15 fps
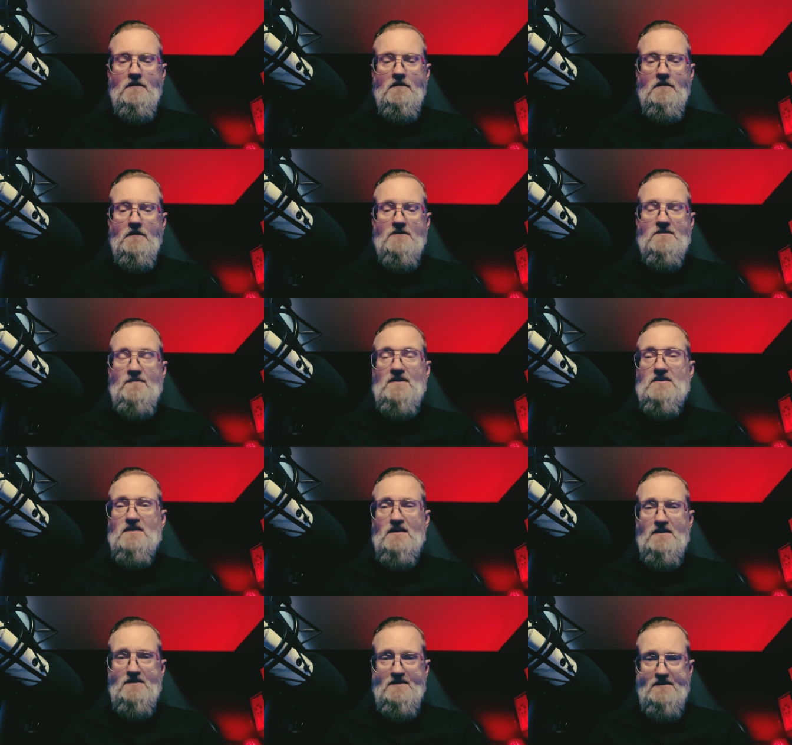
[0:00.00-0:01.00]

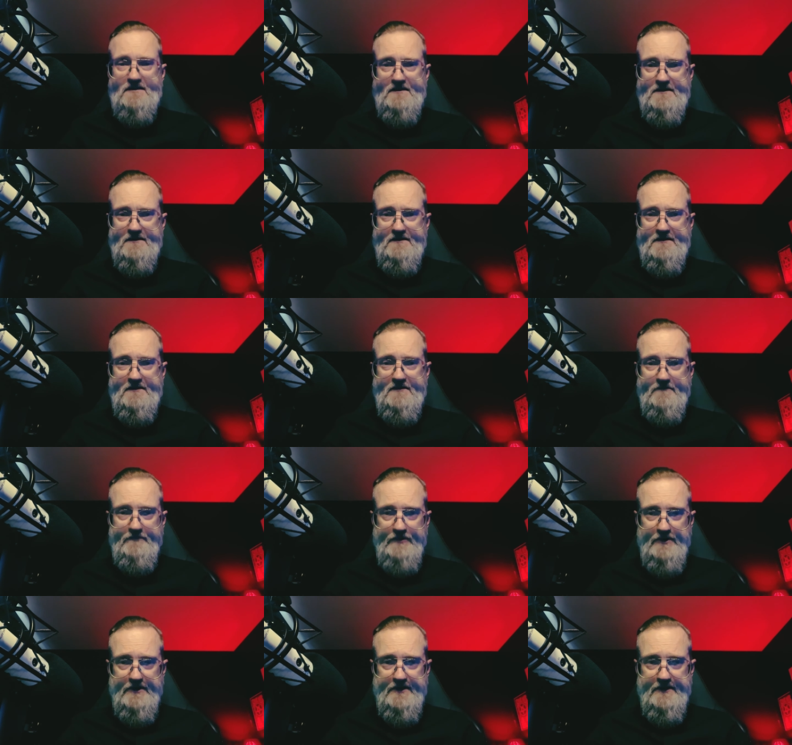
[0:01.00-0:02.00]
Ouspensky's
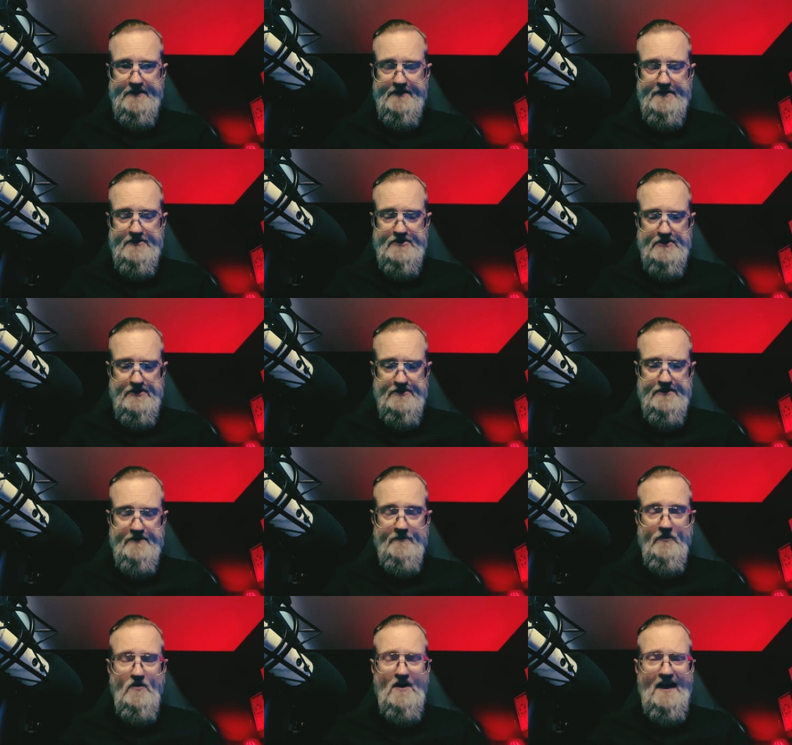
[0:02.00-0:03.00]
book, In Search of the
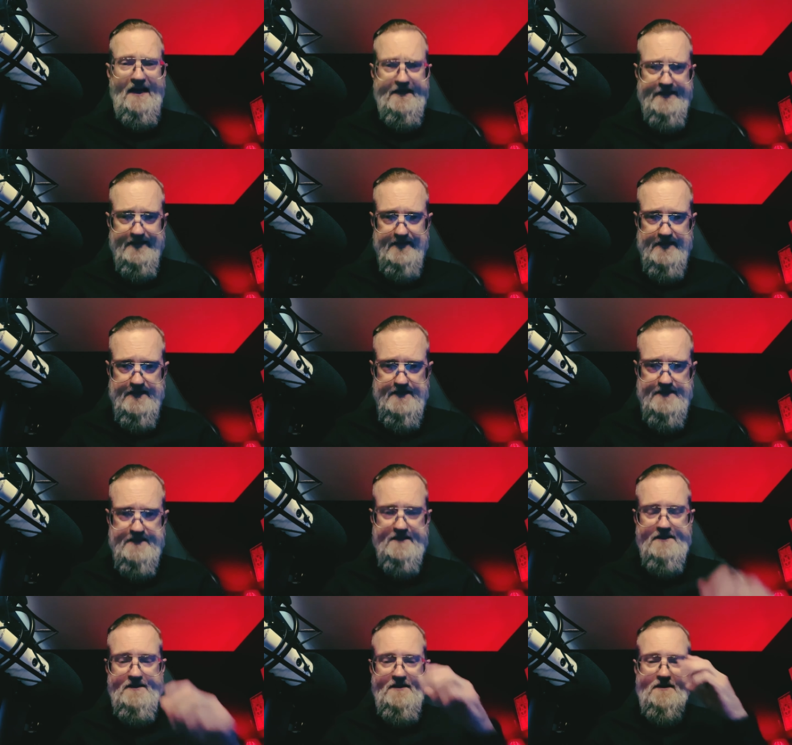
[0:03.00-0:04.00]
Miraculous,